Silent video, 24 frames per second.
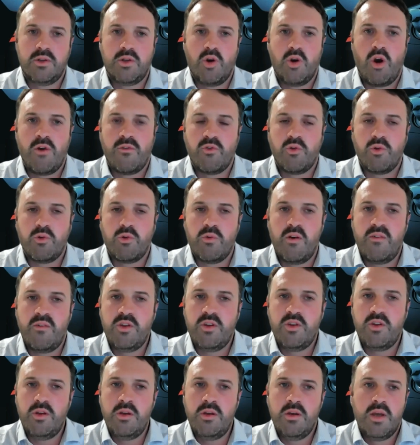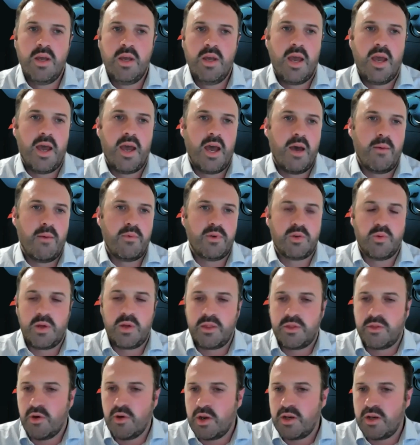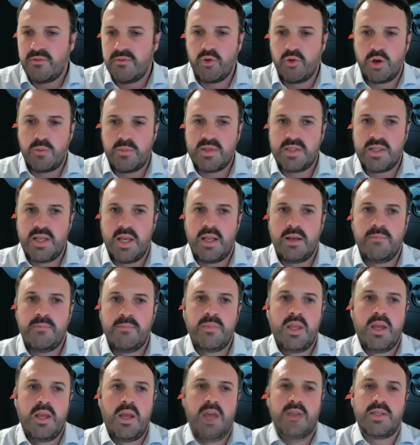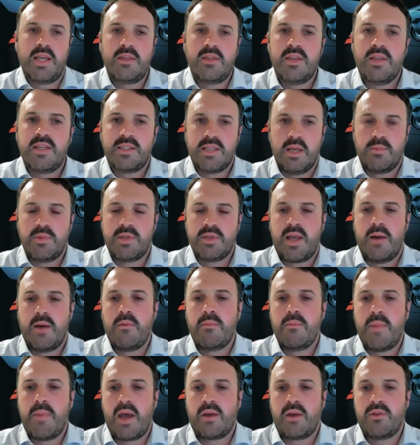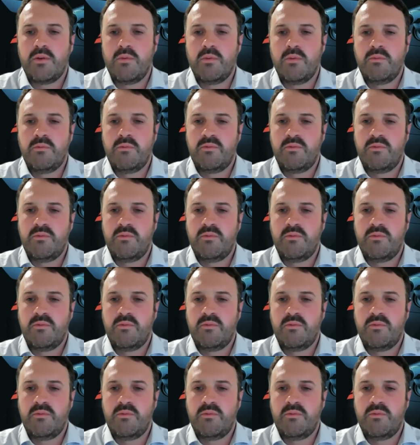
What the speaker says: to the overall revenue, between 30 to 40%. So seeing these numbers coming back, that